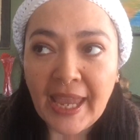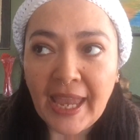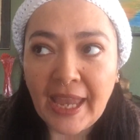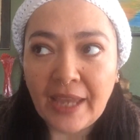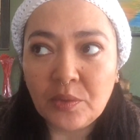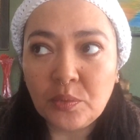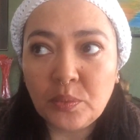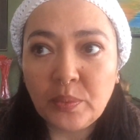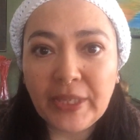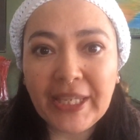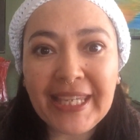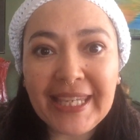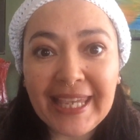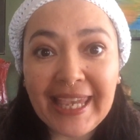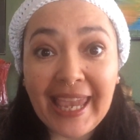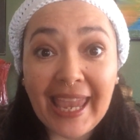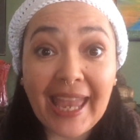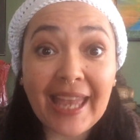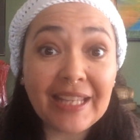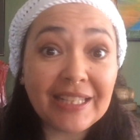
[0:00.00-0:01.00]
And we
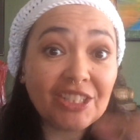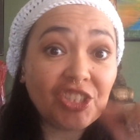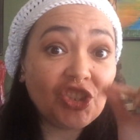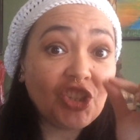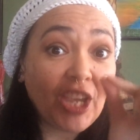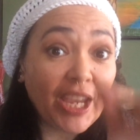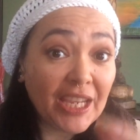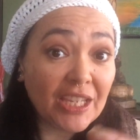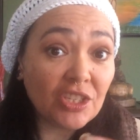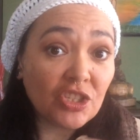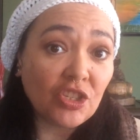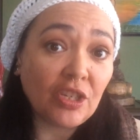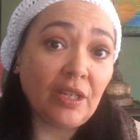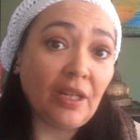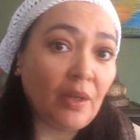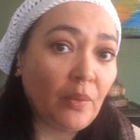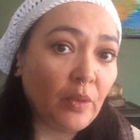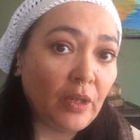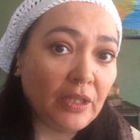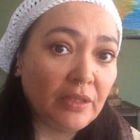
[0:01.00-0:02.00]
can't change
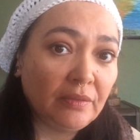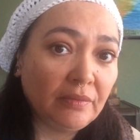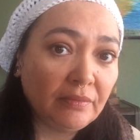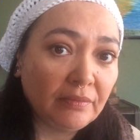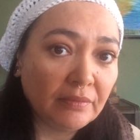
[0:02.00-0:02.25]
anyone.